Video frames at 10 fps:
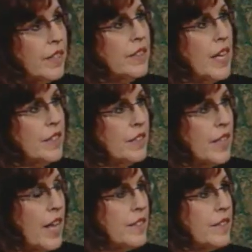That's
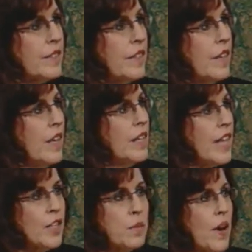
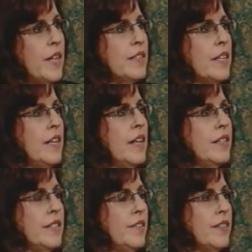why
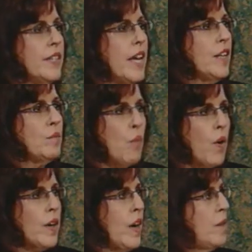it's even getting
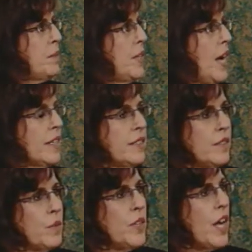more complex.
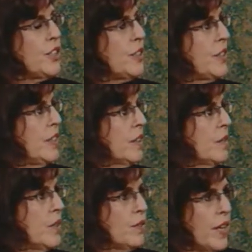We're not just
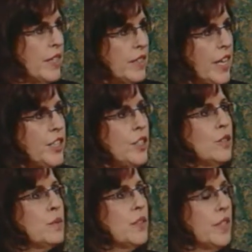dealing with
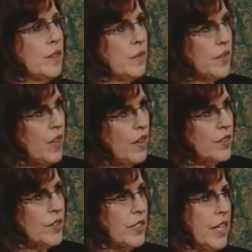regulations, we're dealing with
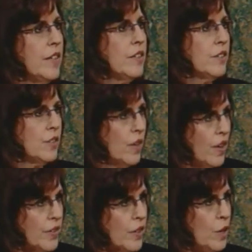other standards or
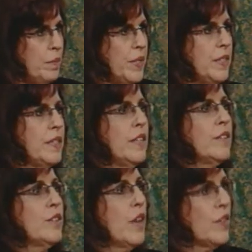other company
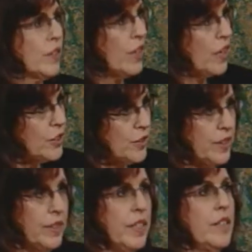standards or other
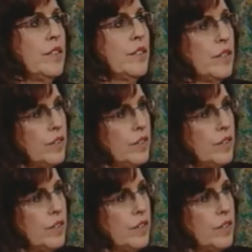country standards.